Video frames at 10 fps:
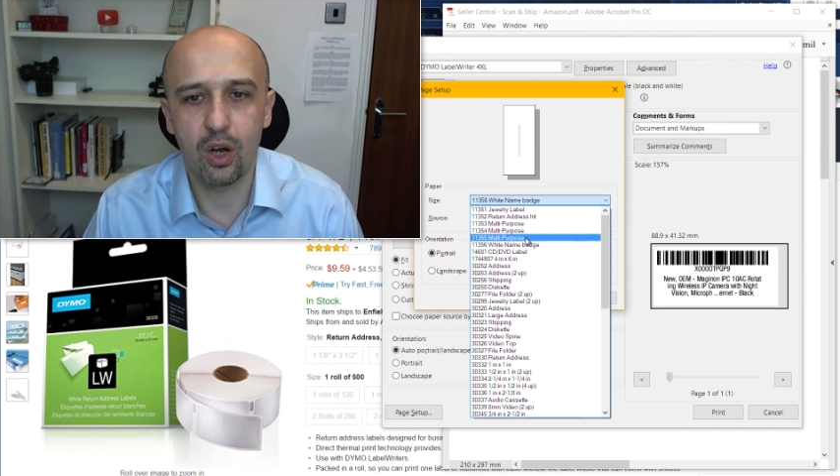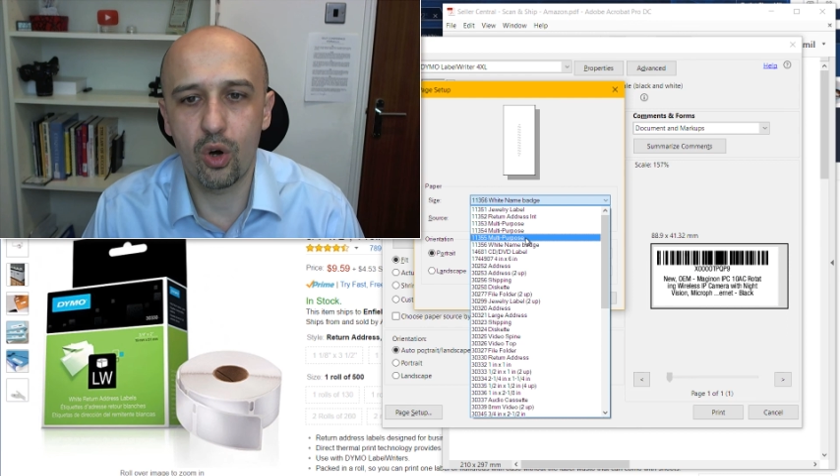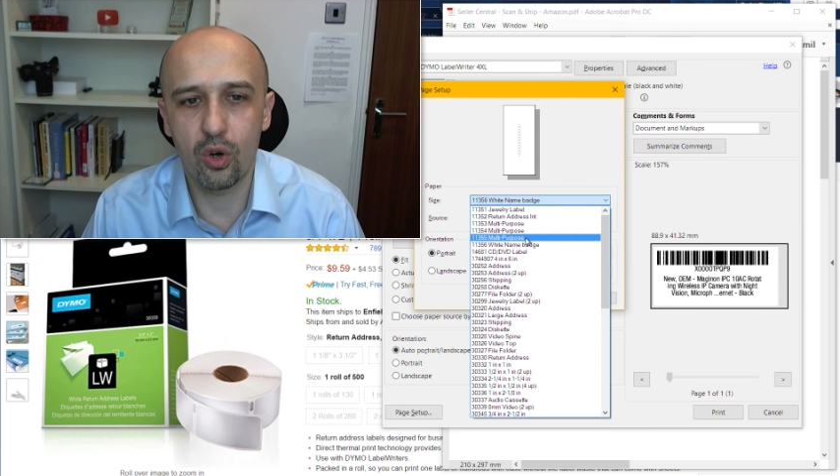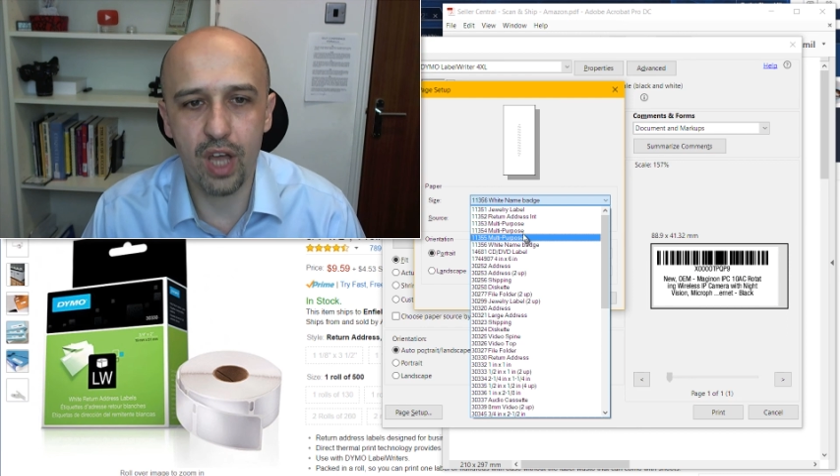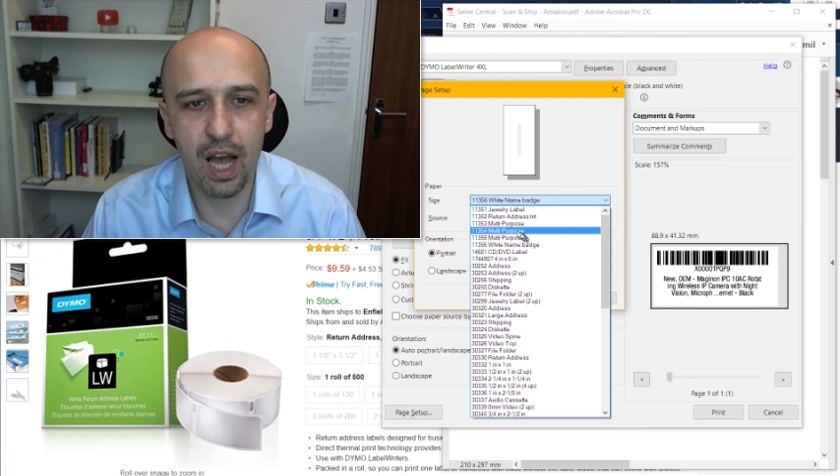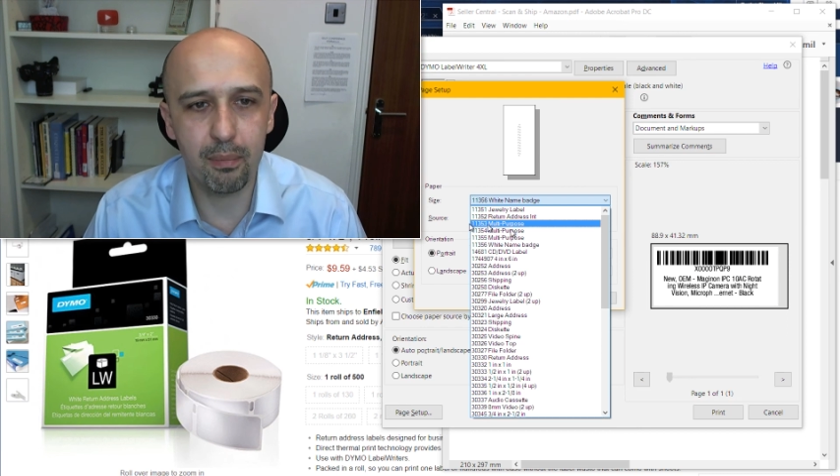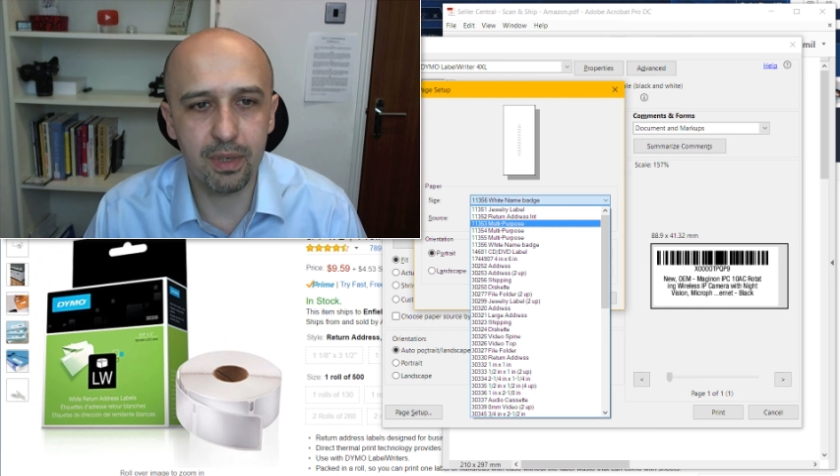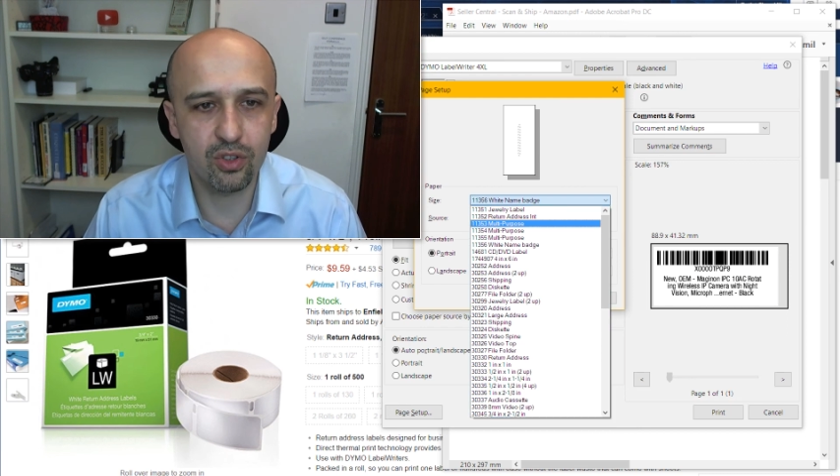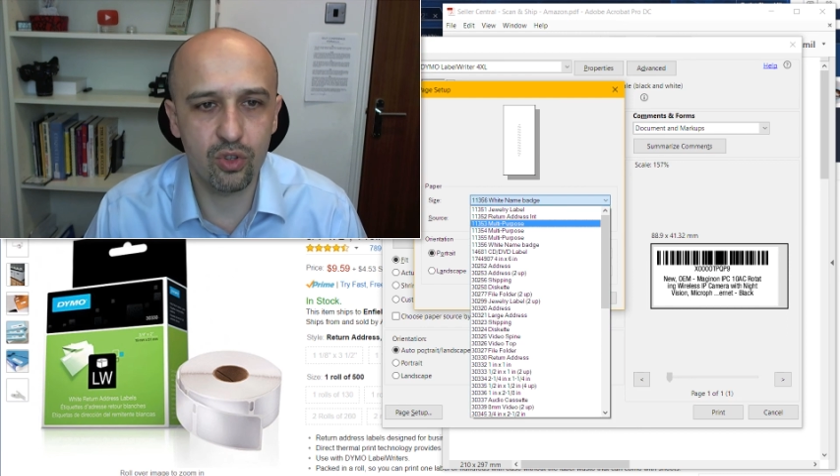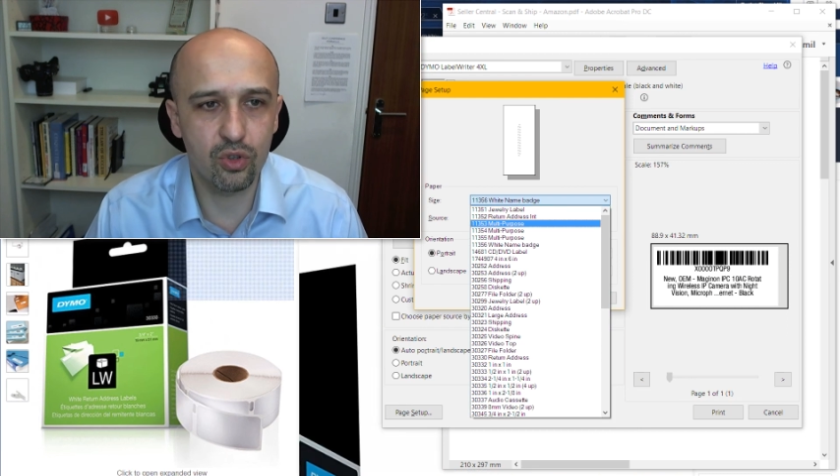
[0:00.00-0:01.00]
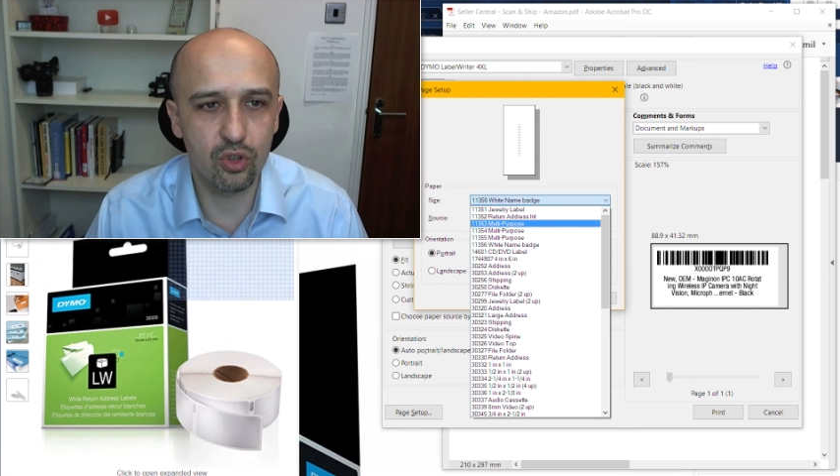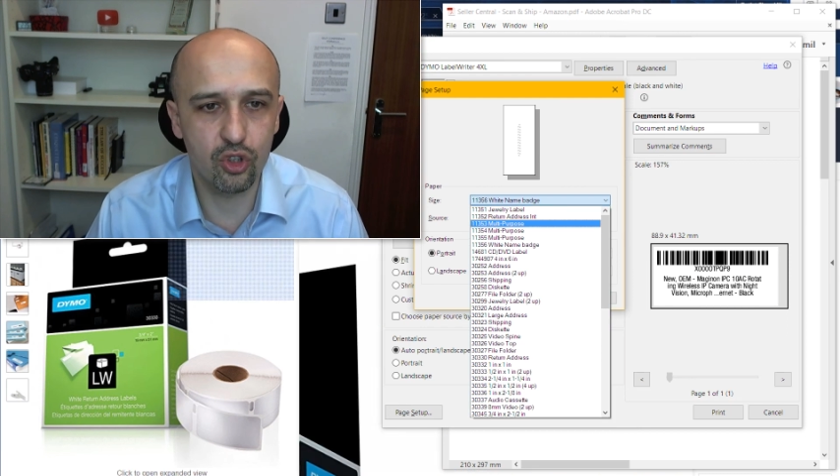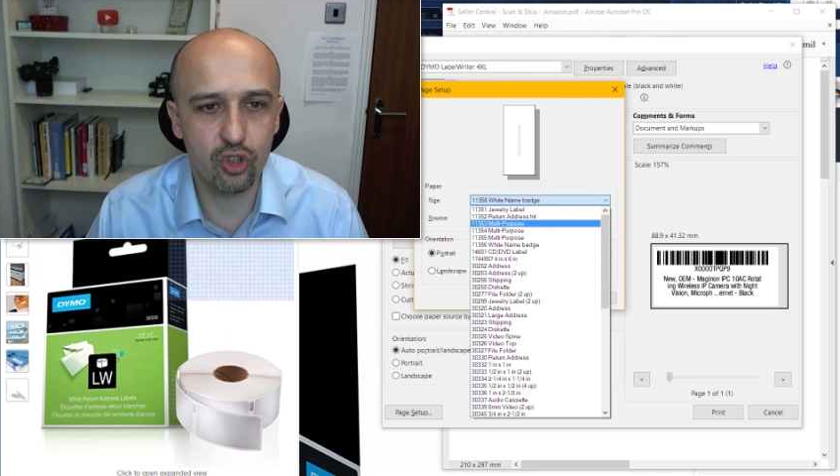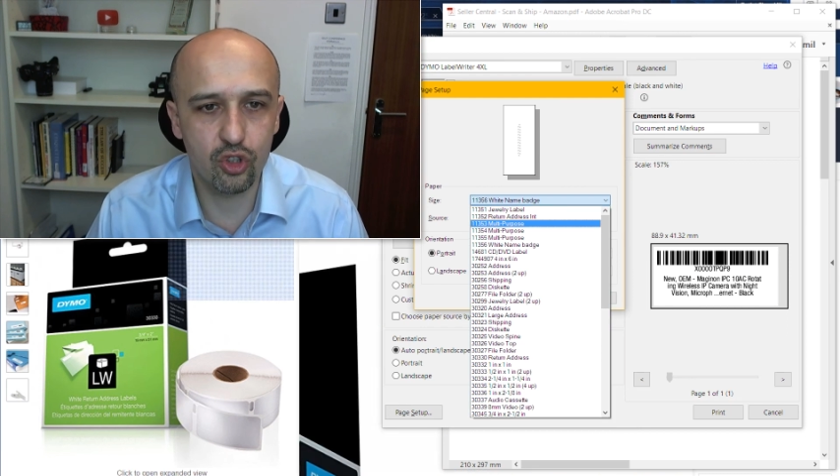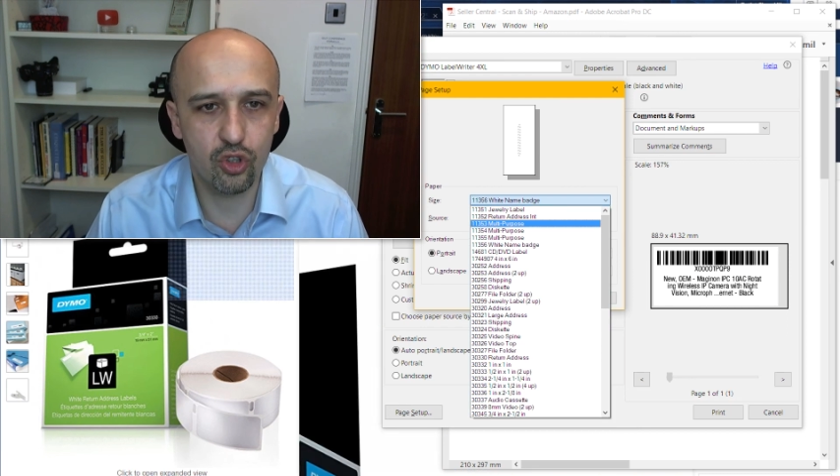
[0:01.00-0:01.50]
on Amazon
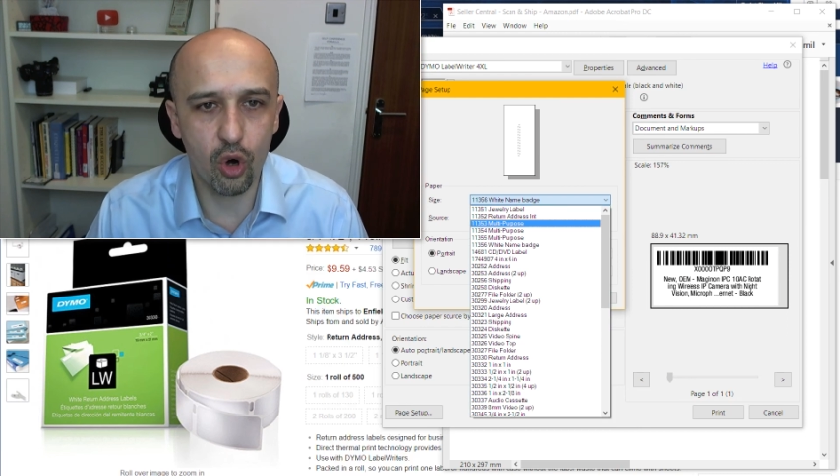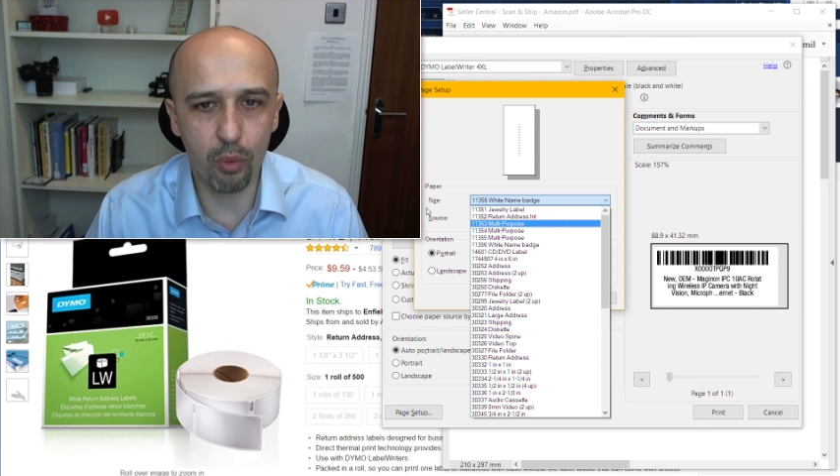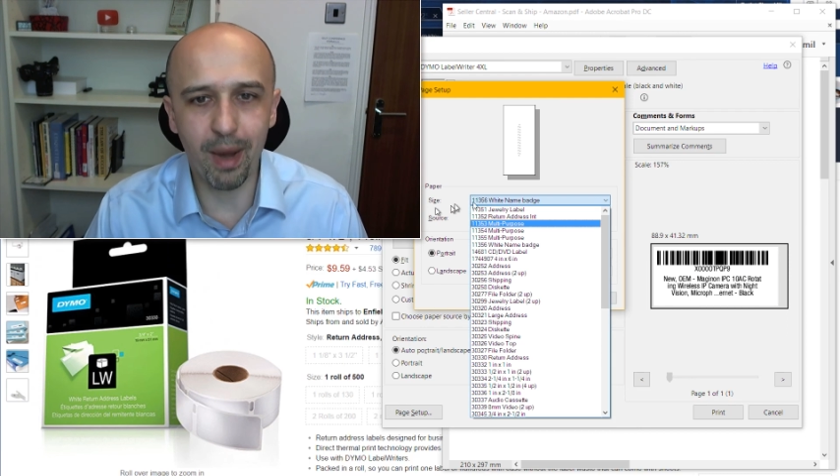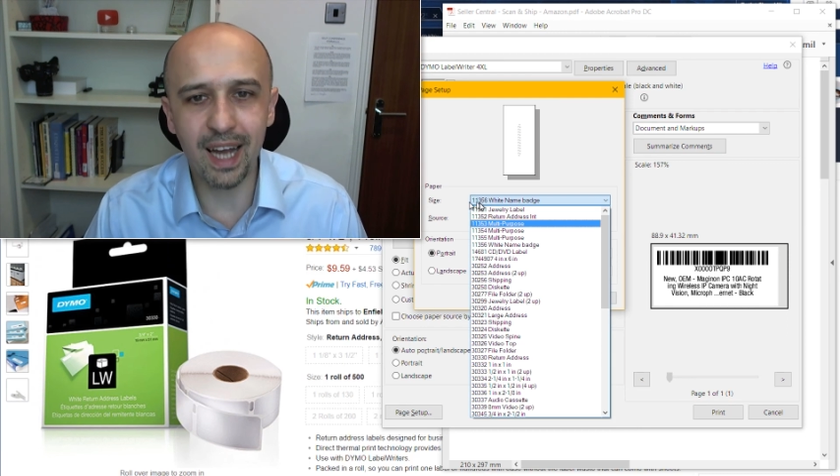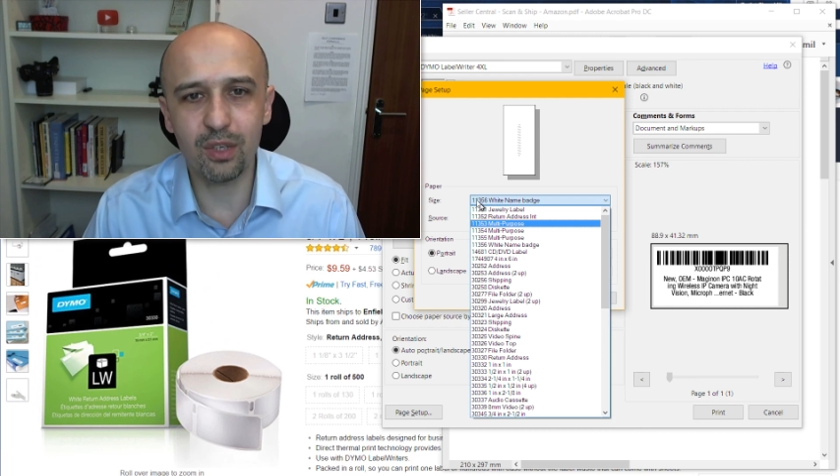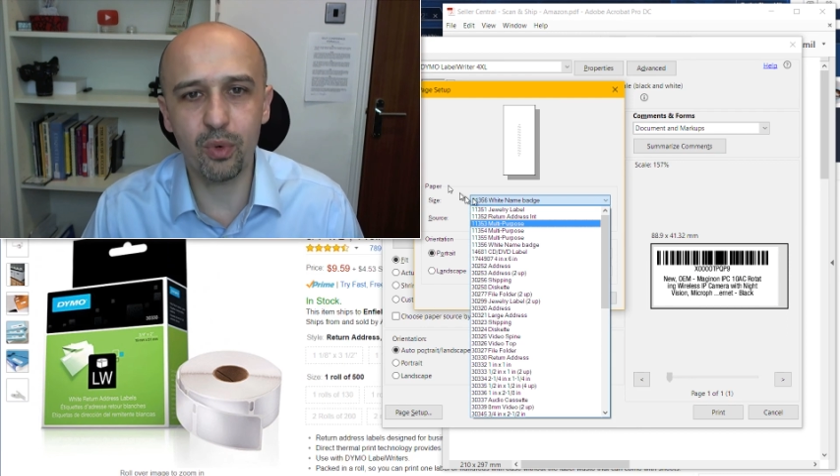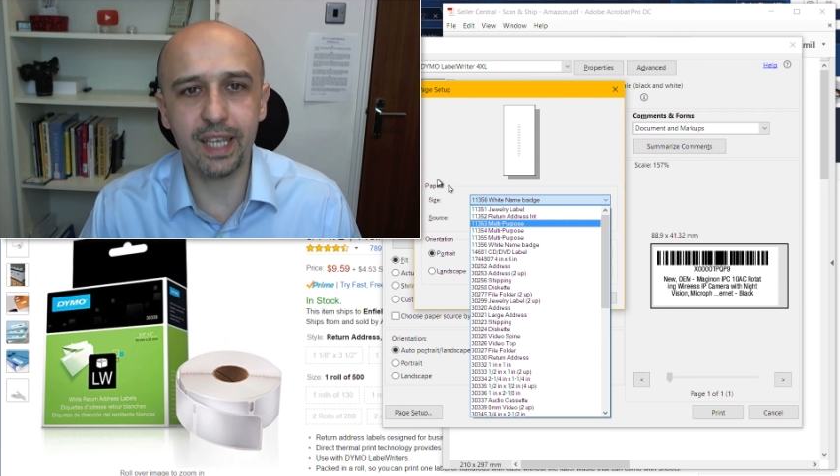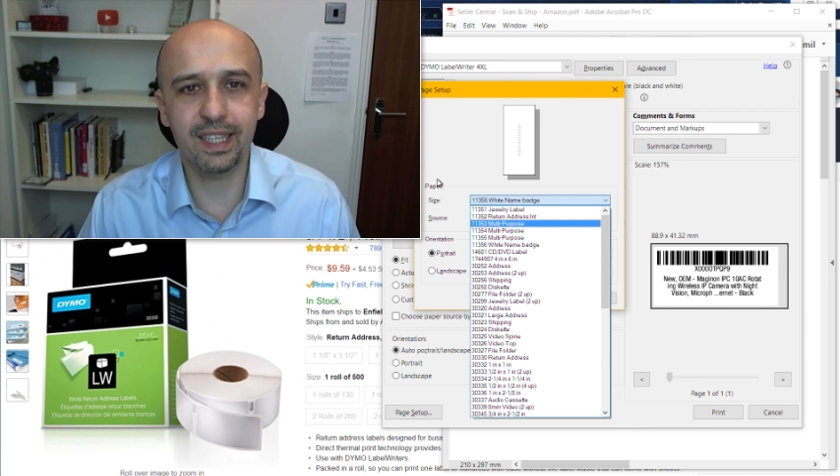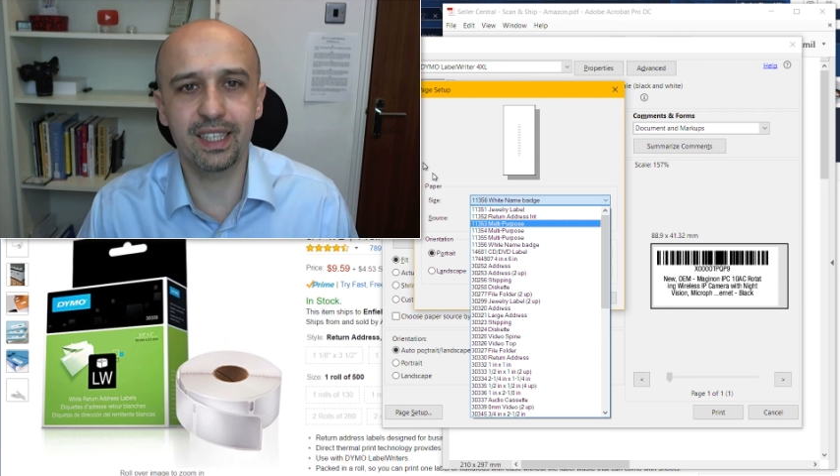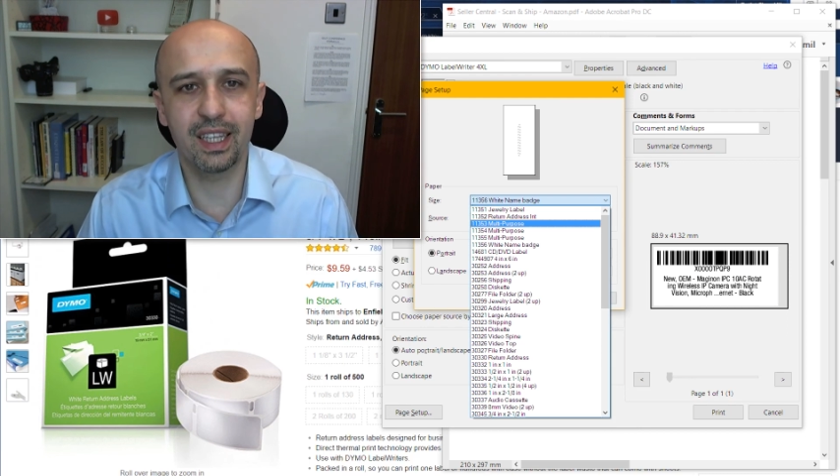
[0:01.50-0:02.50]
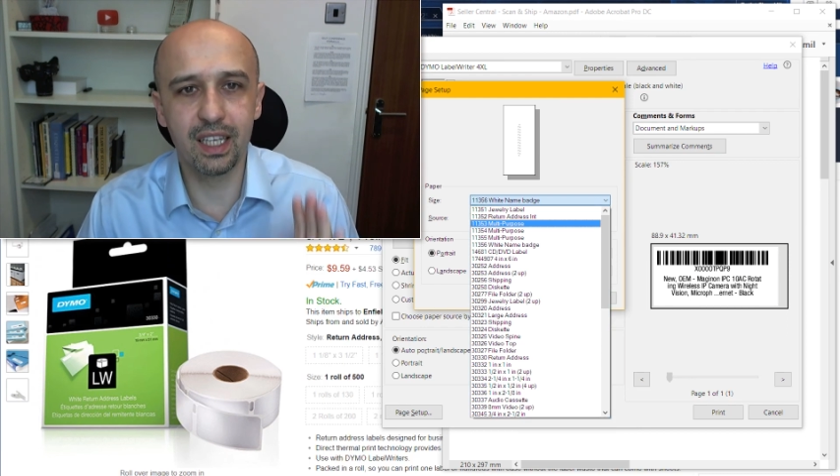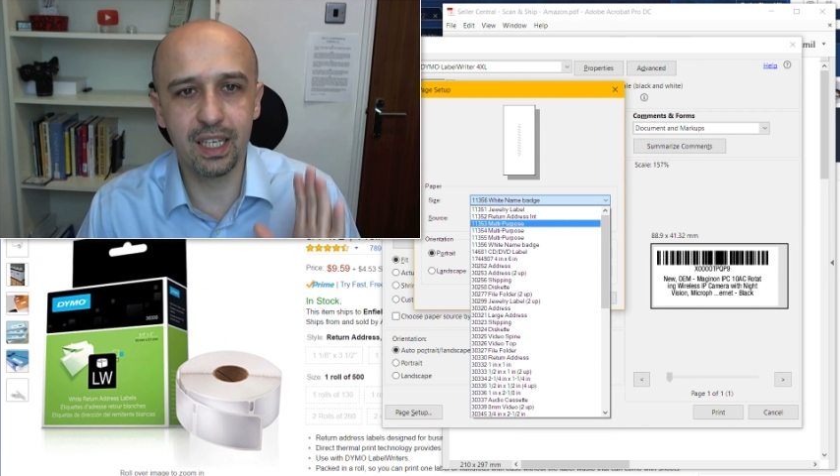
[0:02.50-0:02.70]
store by the way the